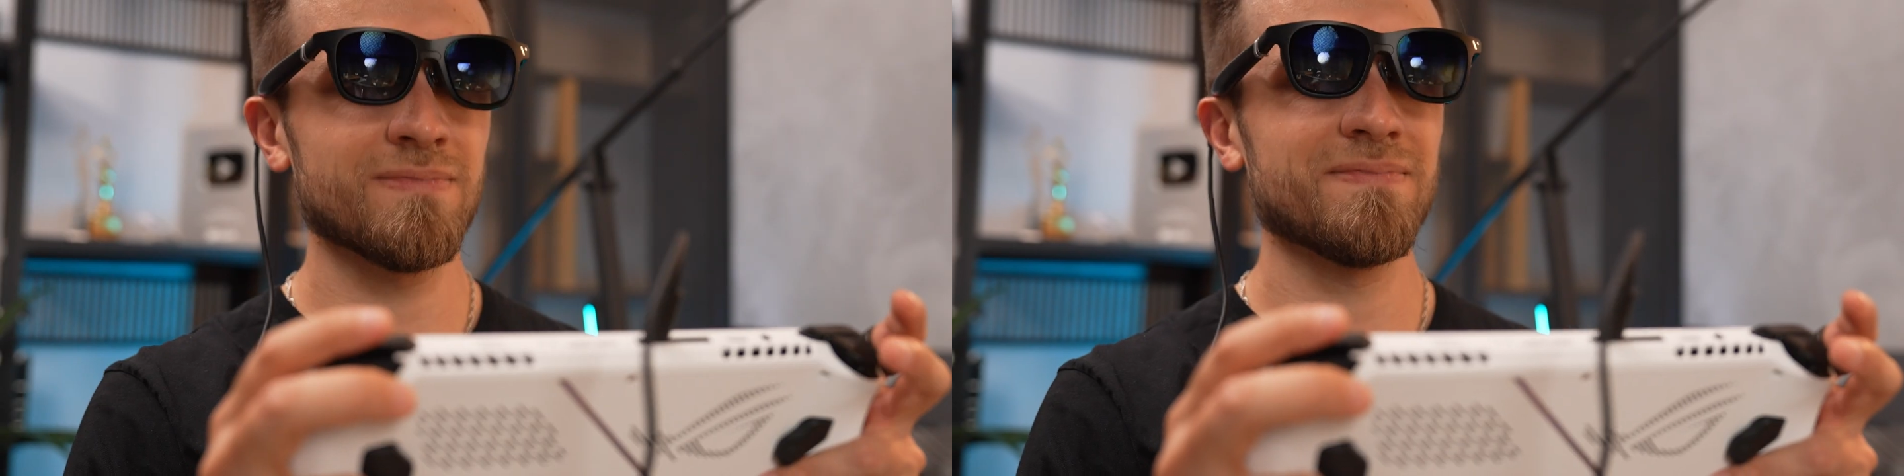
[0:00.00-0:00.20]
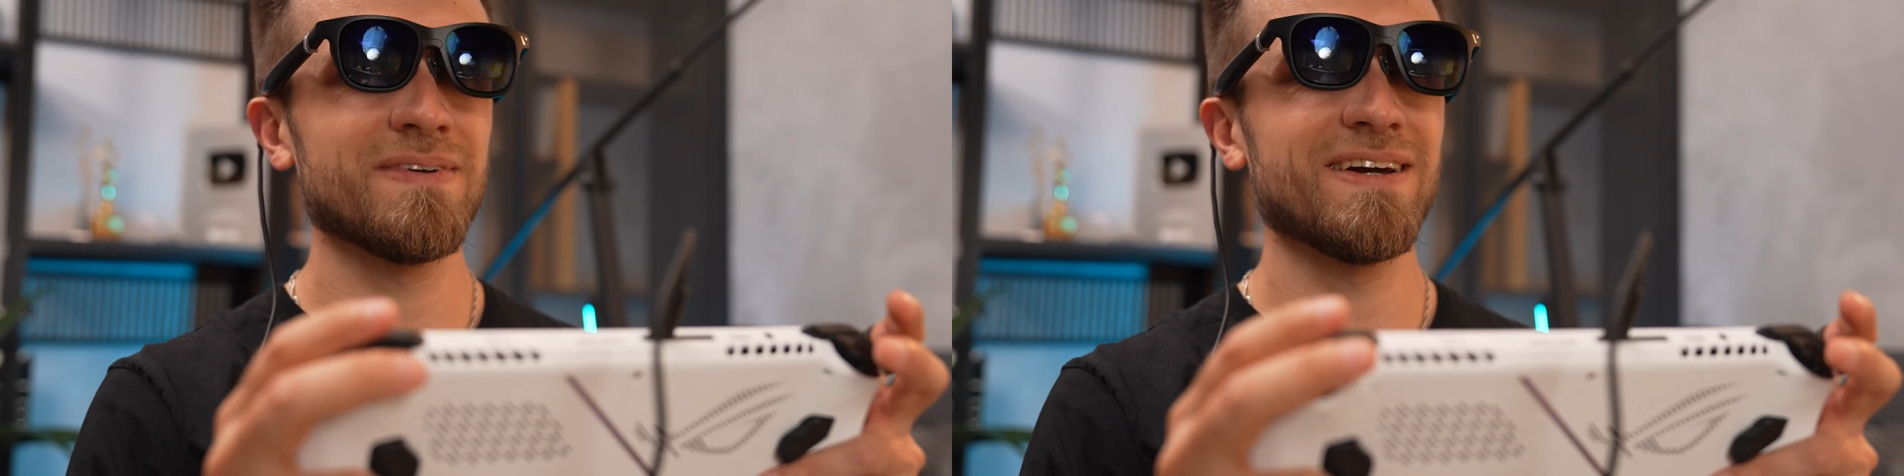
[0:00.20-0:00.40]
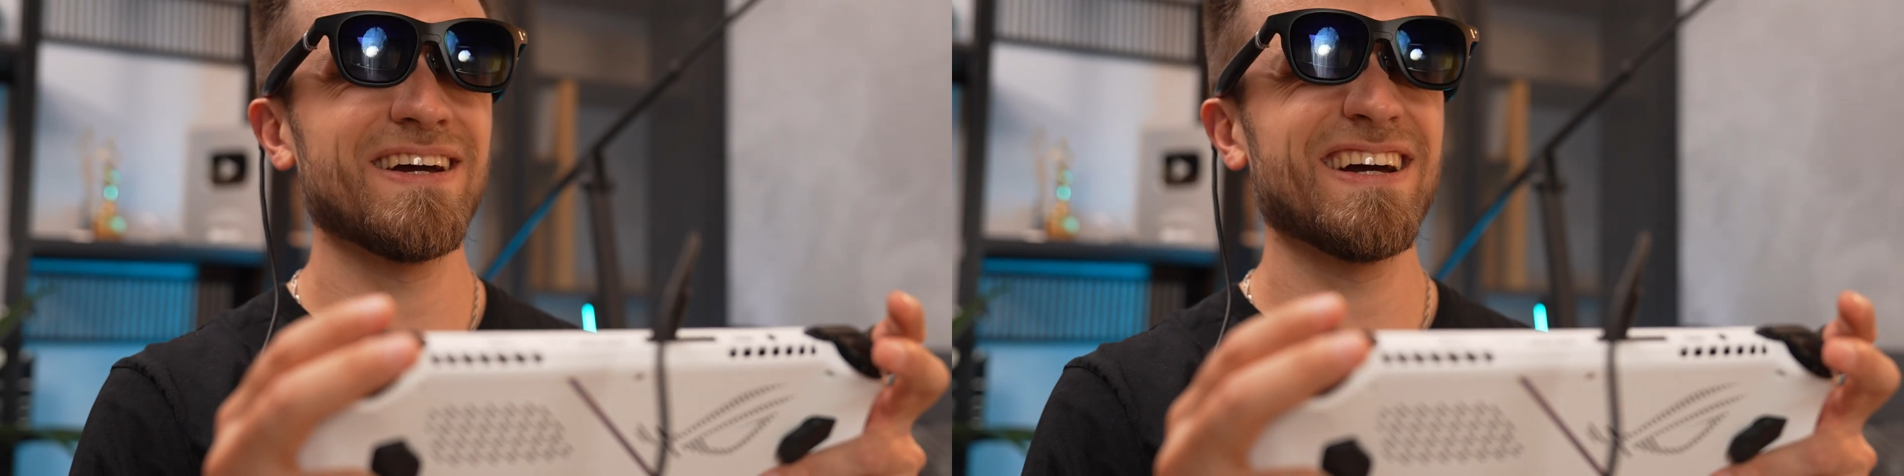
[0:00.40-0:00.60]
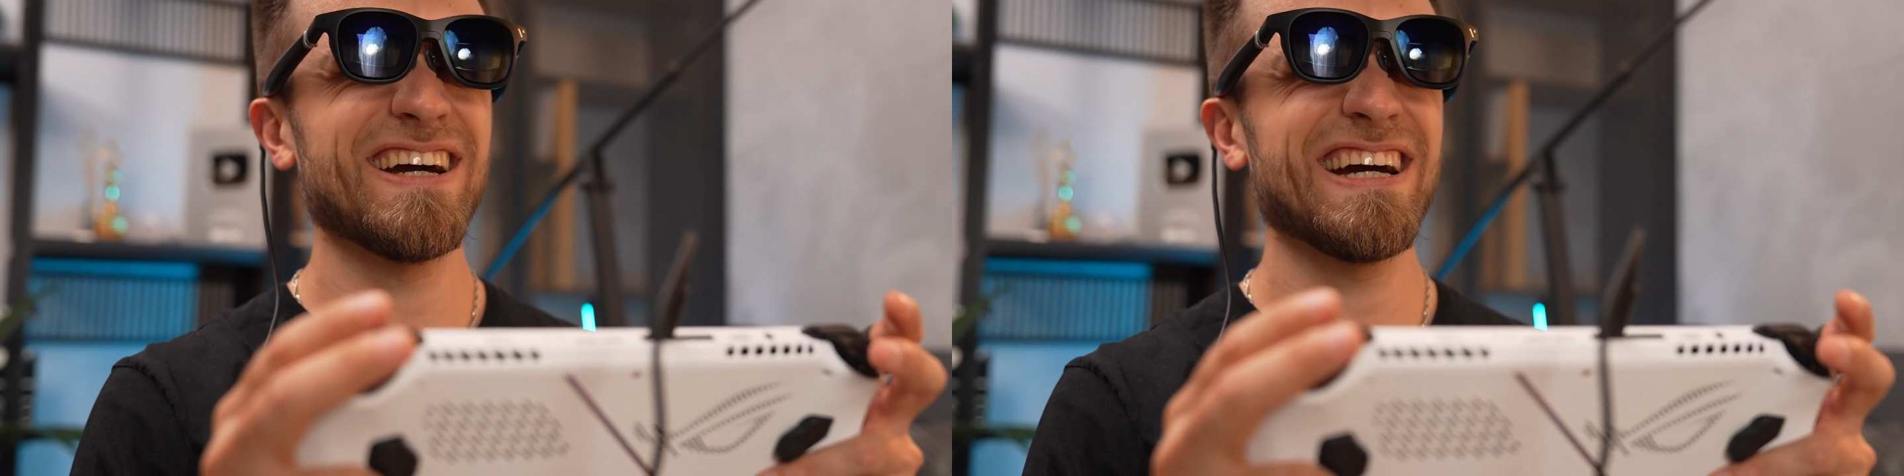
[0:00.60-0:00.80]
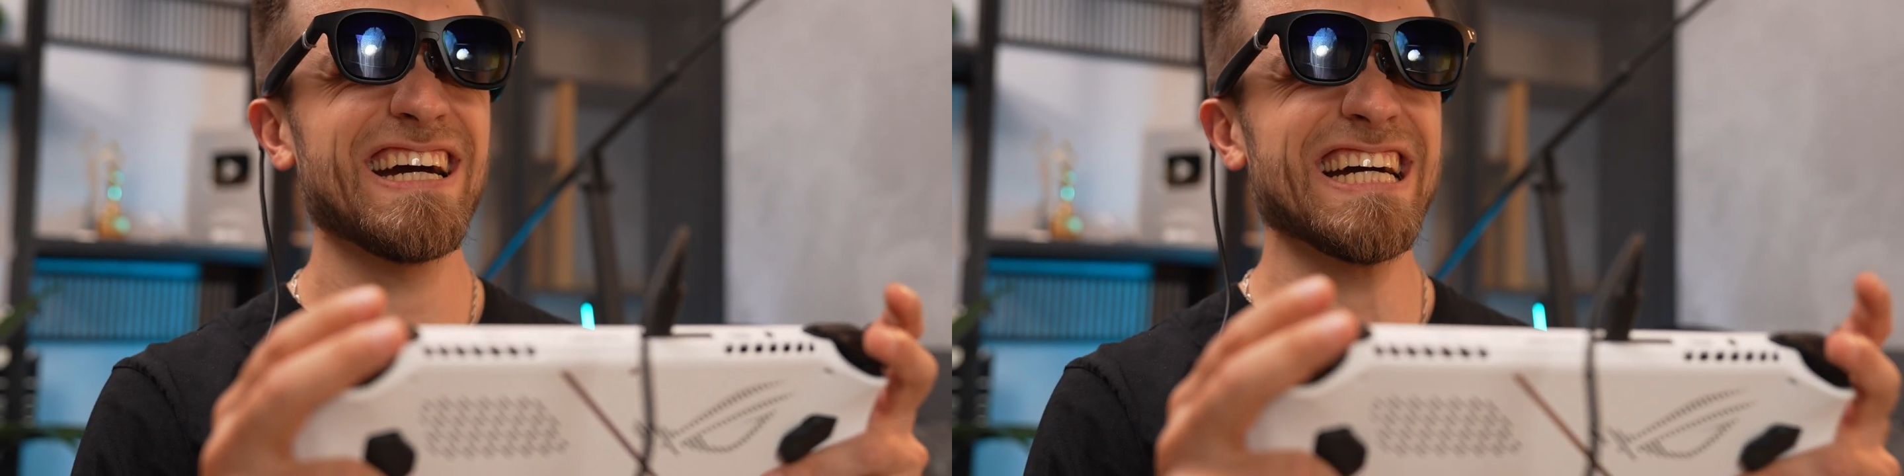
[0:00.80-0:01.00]
connecting
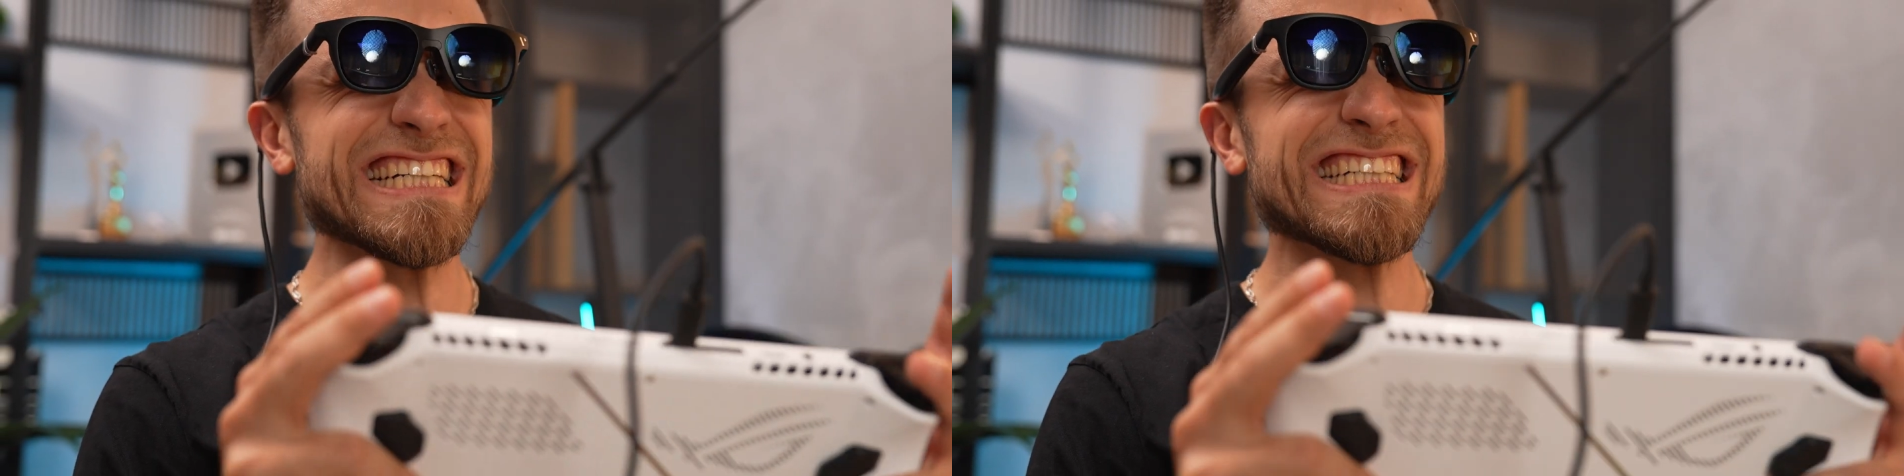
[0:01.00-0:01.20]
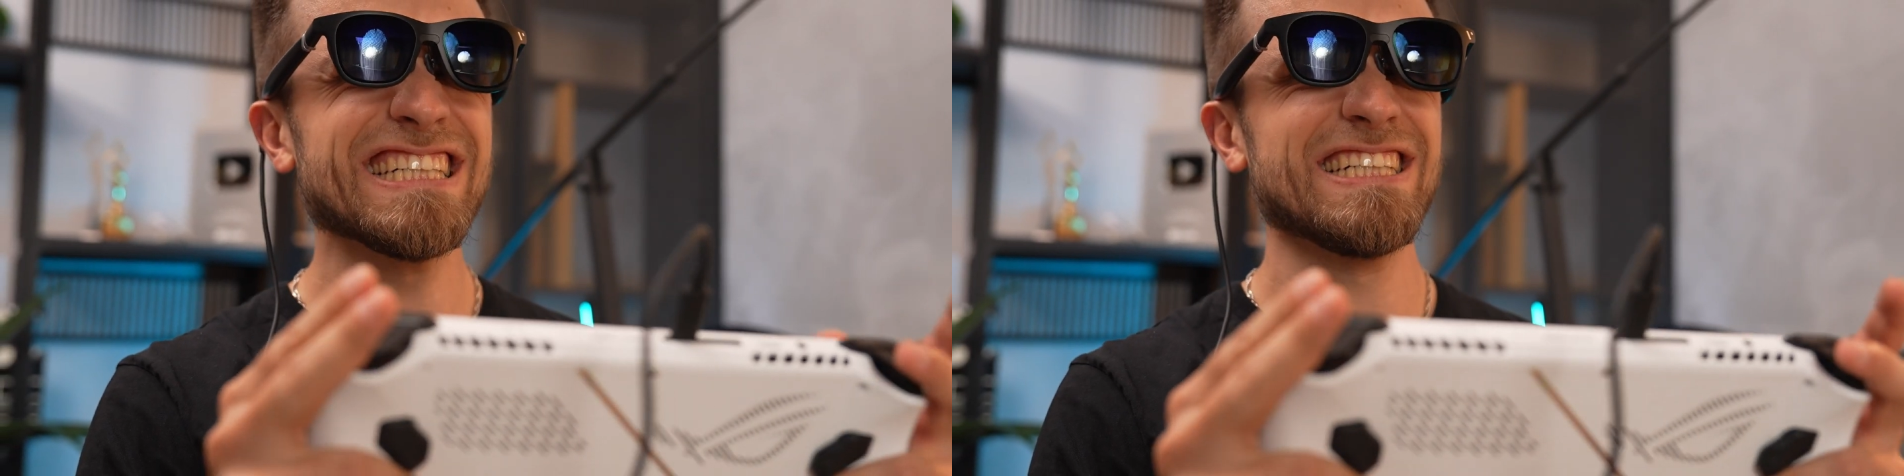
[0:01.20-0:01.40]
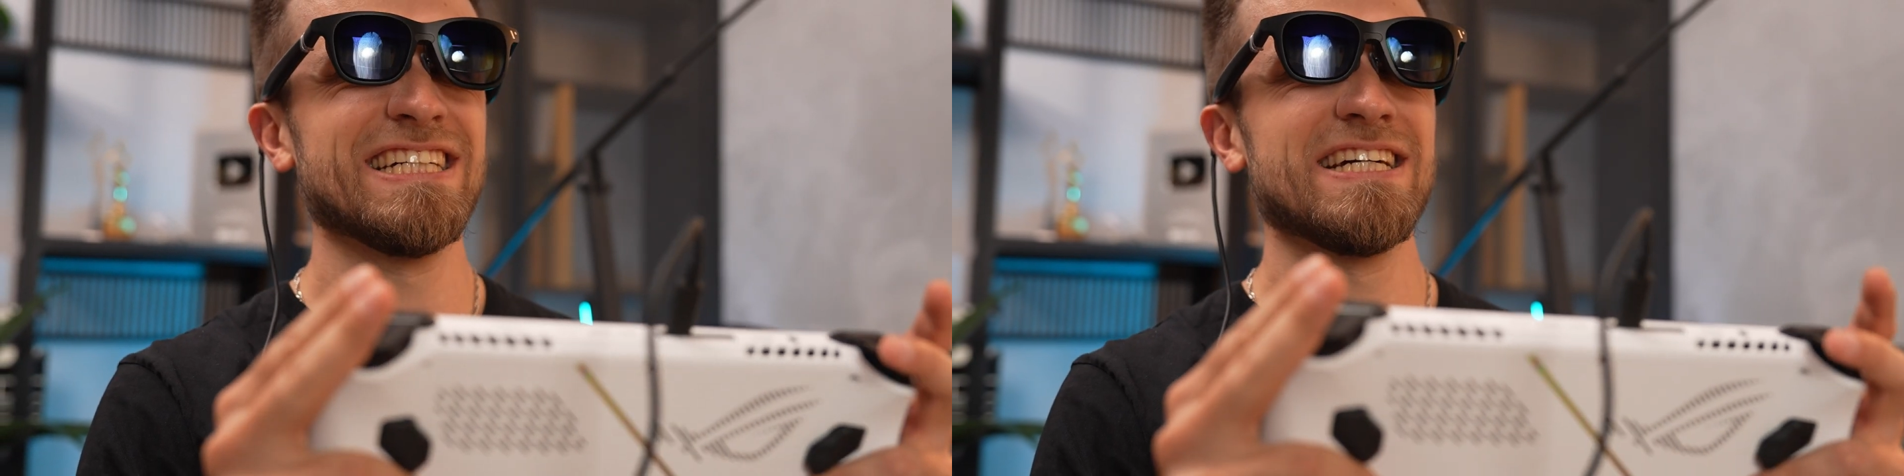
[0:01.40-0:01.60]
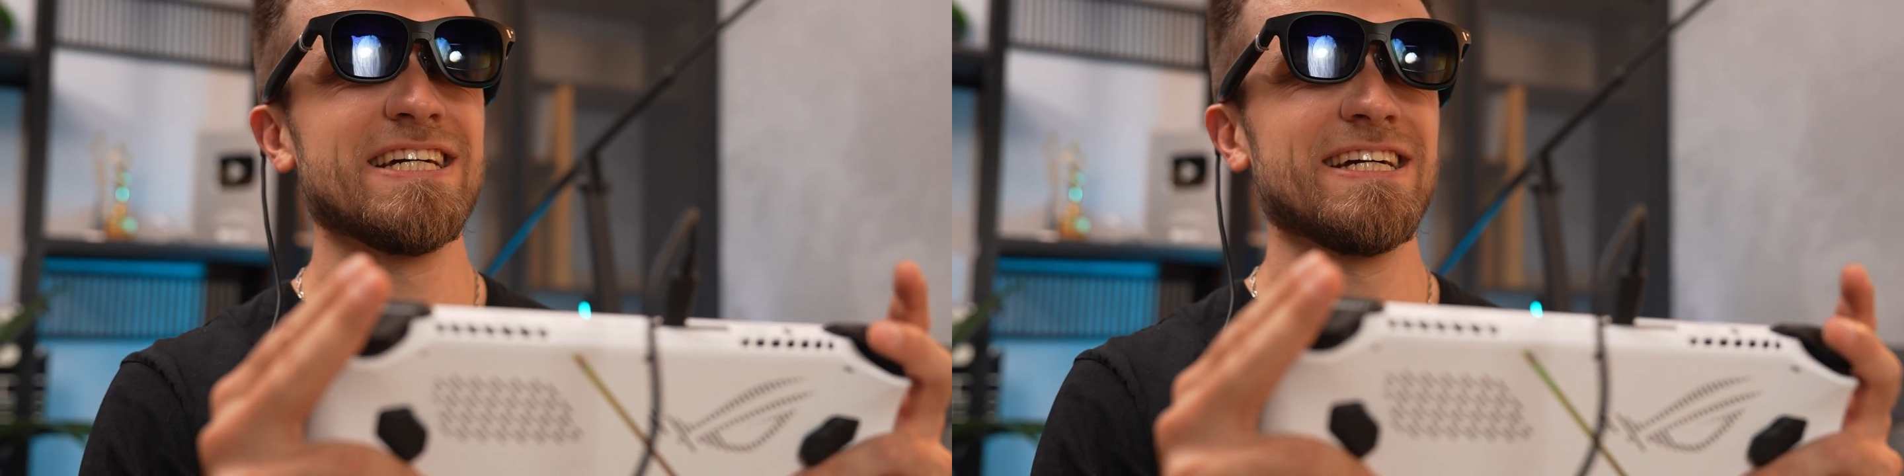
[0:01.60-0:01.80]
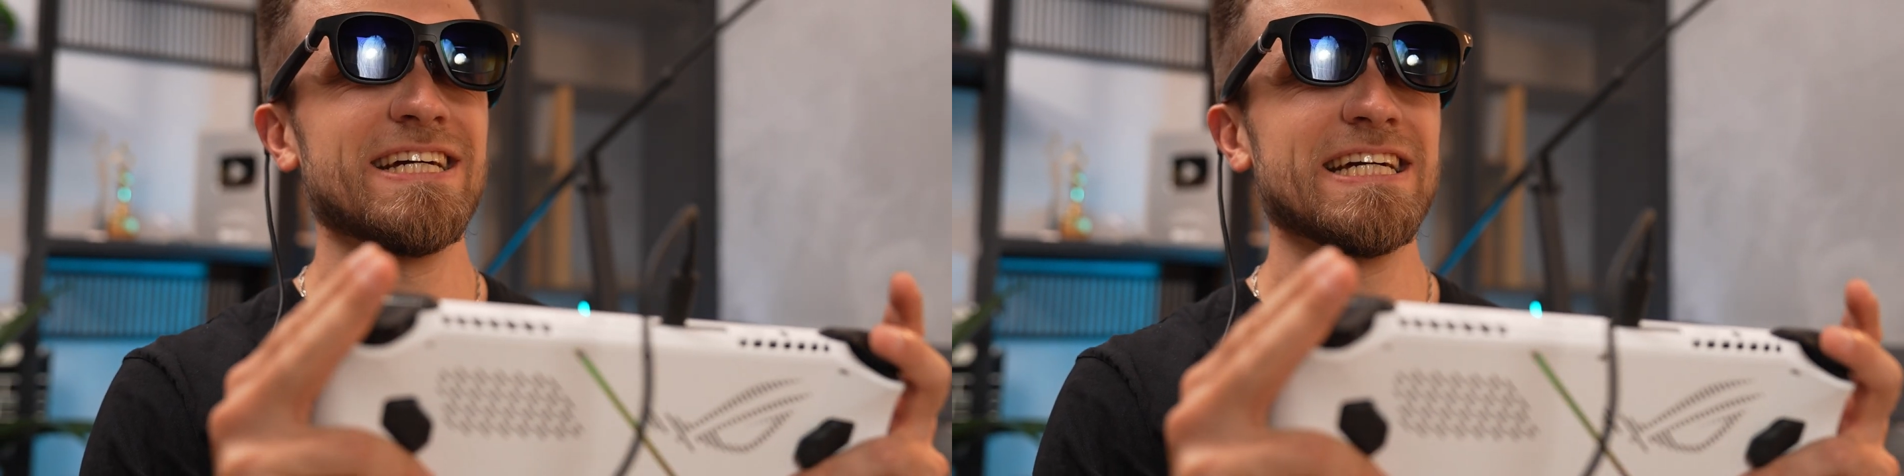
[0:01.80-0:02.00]
these glasses to those
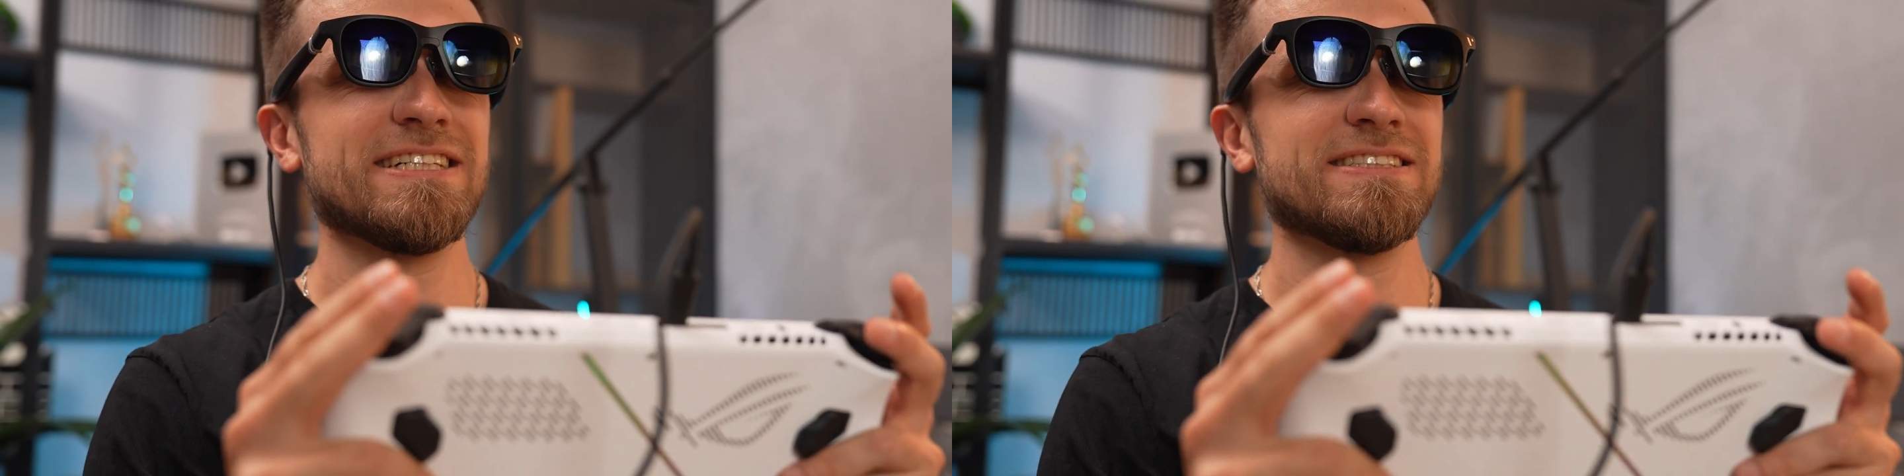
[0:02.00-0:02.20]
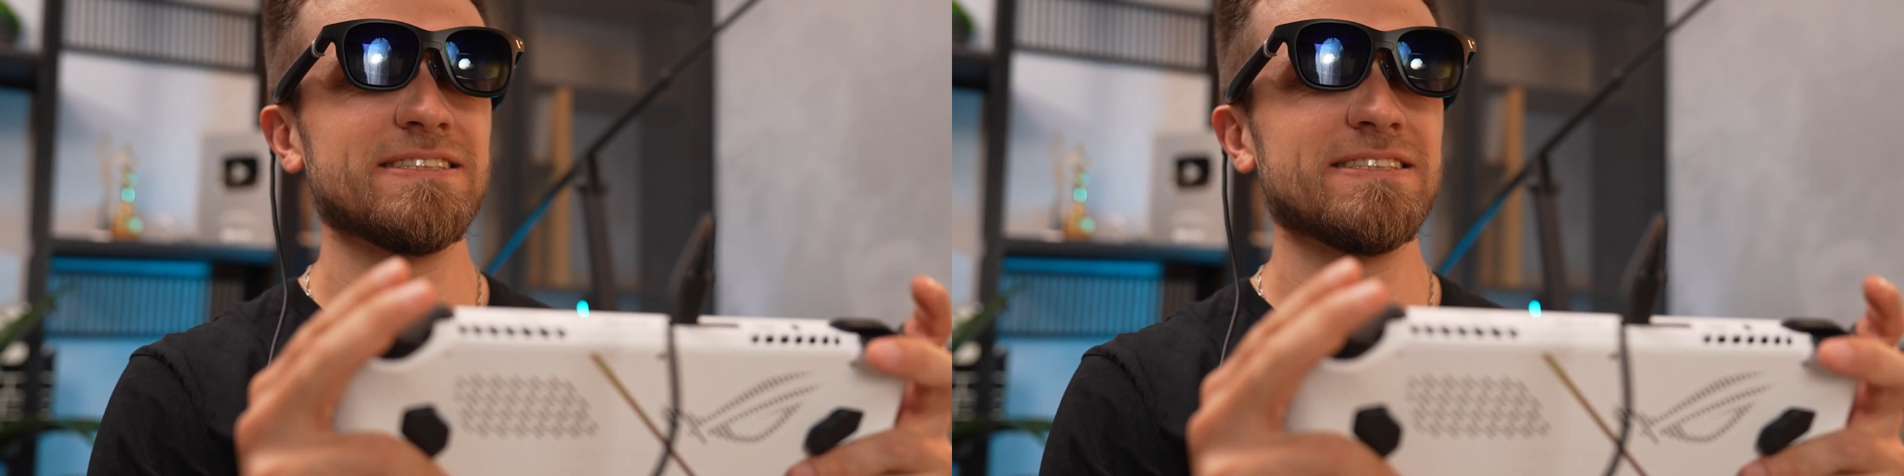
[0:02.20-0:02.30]
handhelds